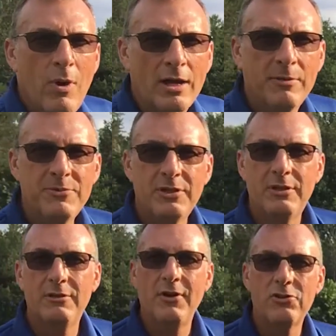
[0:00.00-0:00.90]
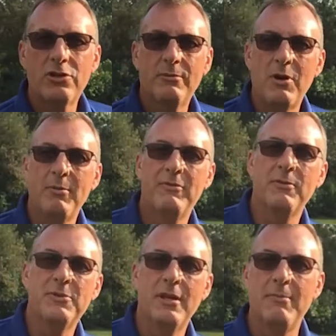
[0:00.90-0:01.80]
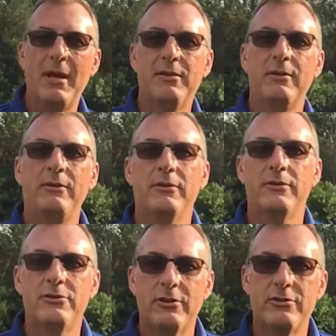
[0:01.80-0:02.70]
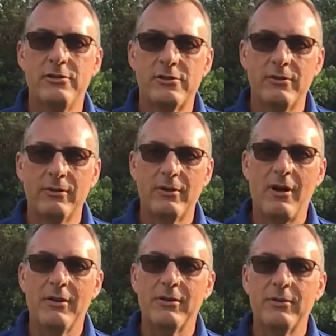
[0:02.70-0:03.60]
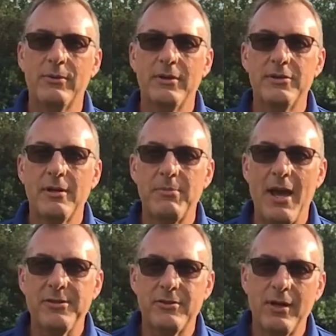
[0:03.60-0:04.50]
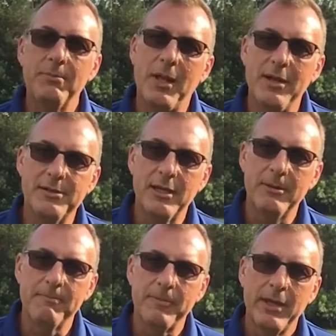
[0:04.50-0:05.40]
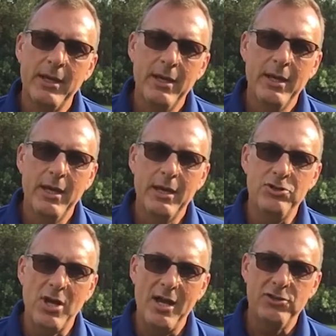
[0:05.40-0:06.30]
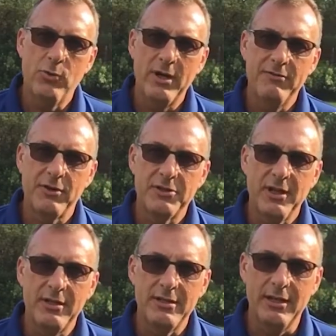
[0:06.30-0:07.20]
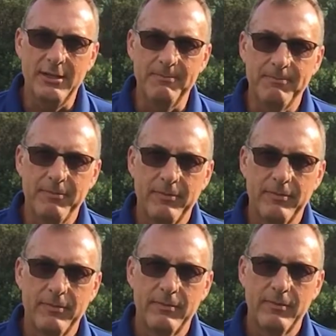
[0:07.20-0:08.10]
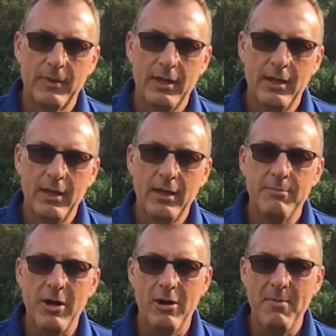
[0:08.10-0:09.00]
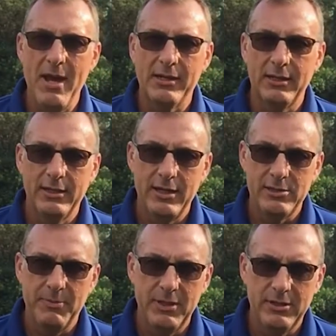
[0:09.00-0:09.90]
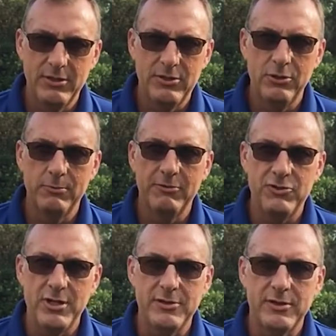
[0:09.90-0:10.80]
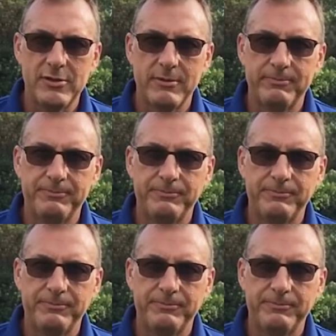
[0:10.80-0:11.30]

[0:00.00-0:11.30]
Welcome to the Devotional Moment from St. Matthew Lutheran Church and School in Hawthorne Woods. I'm Pastor Ed Blonski. In John 20, verse 18, Mary Magdalene has been at the tomb of Jesus.